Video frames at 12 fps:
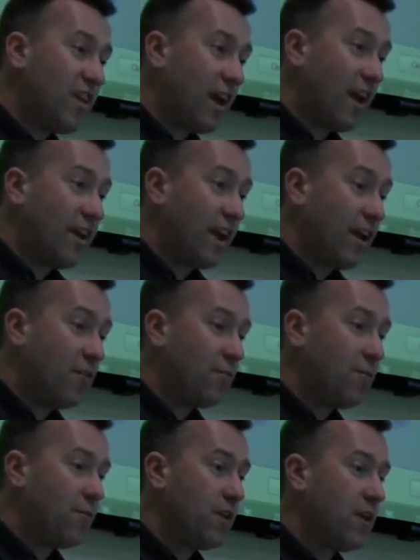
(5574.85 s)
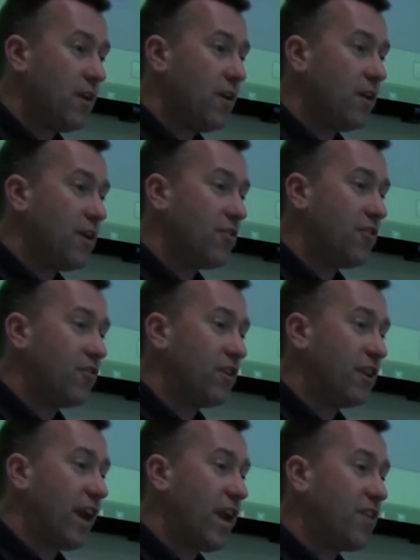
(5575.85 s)
that now, notice the
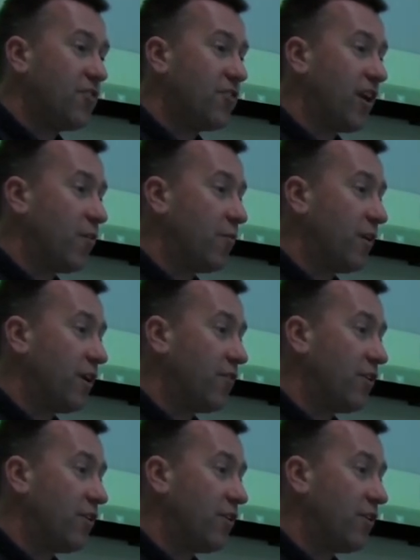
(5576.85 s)
gauge has now appeared.